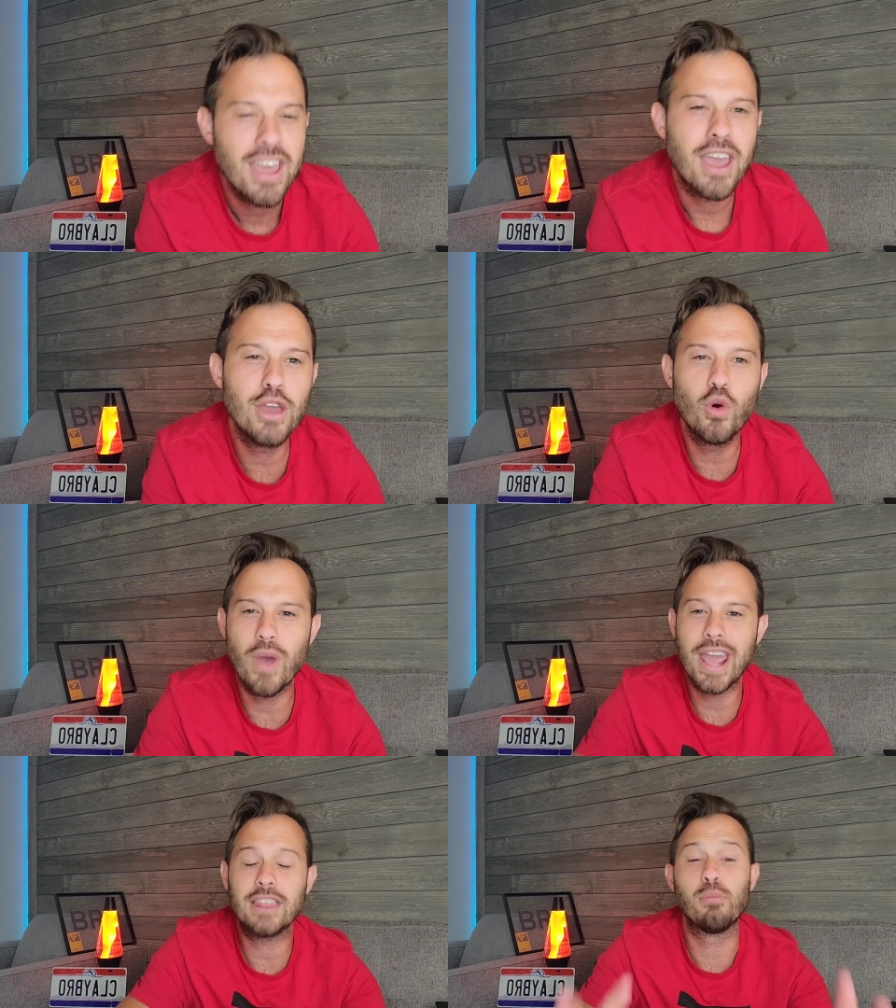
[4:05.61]
in a
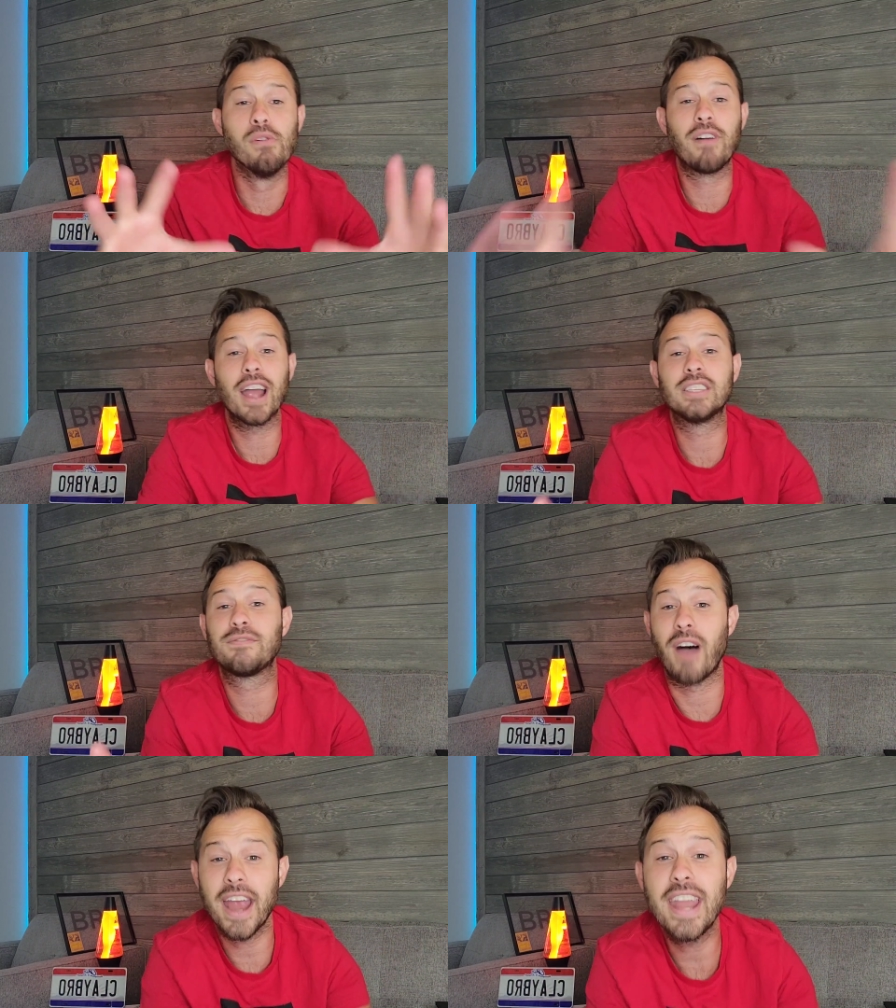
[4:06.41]
way that provides
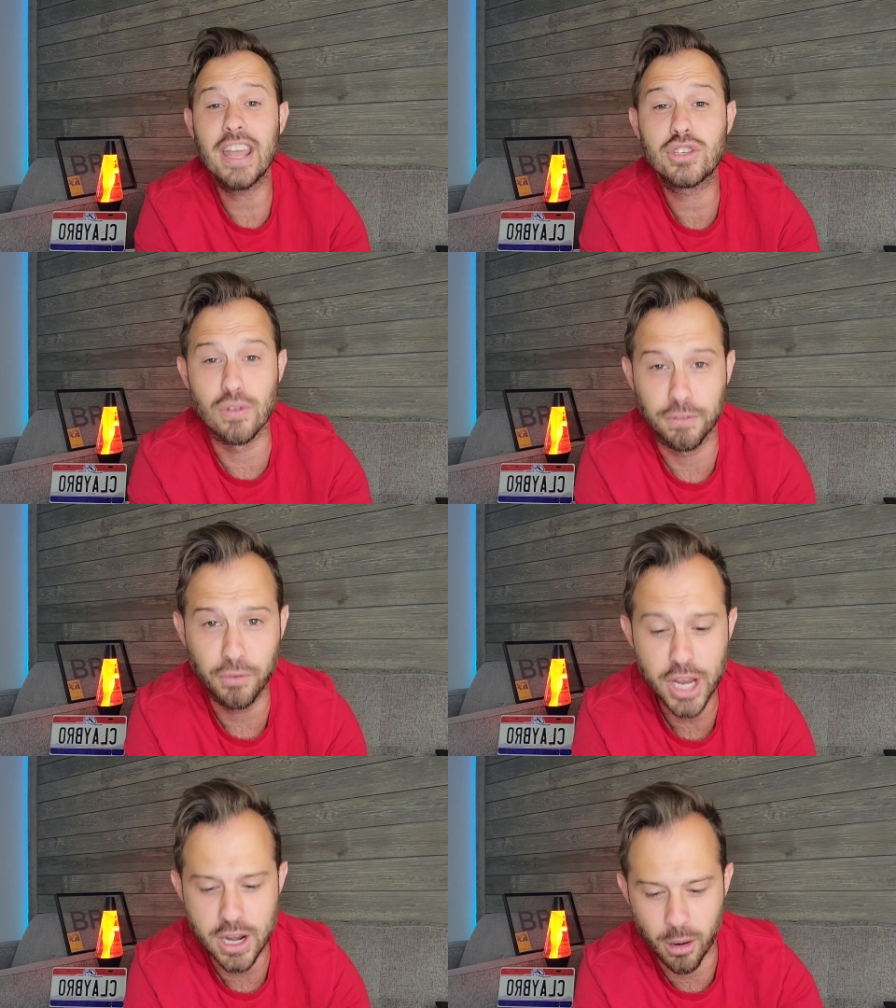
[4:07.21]
financial
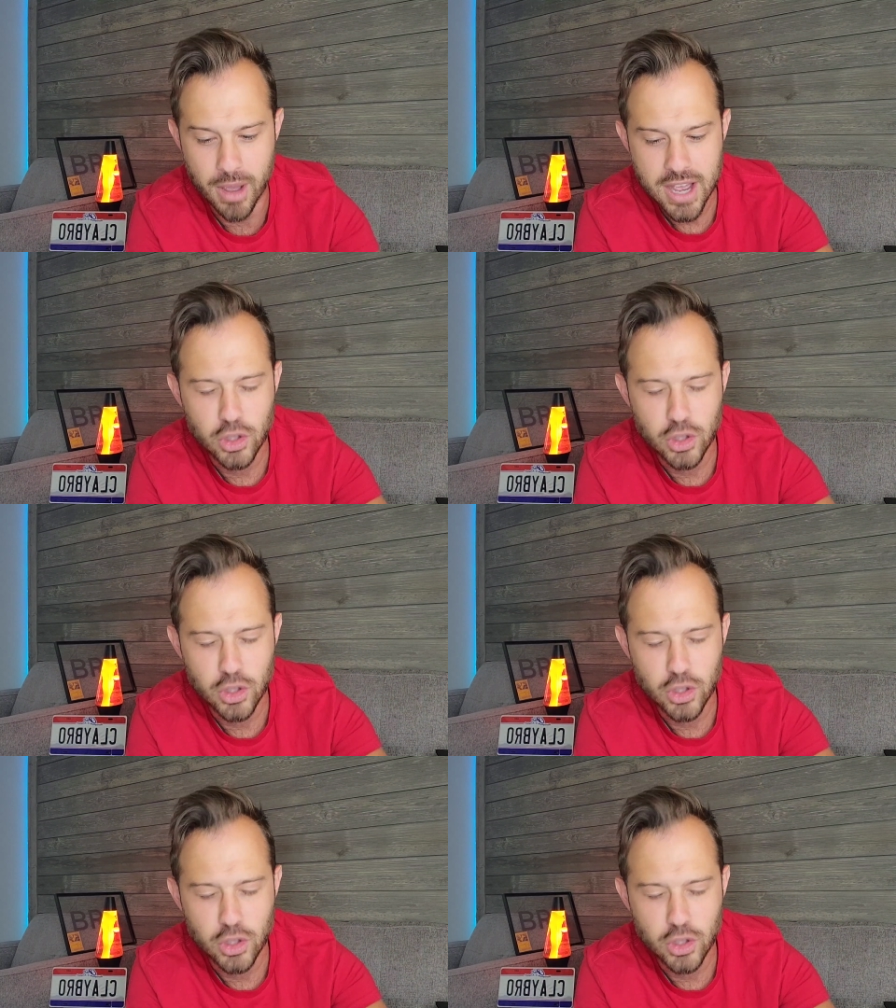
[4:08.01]
freedom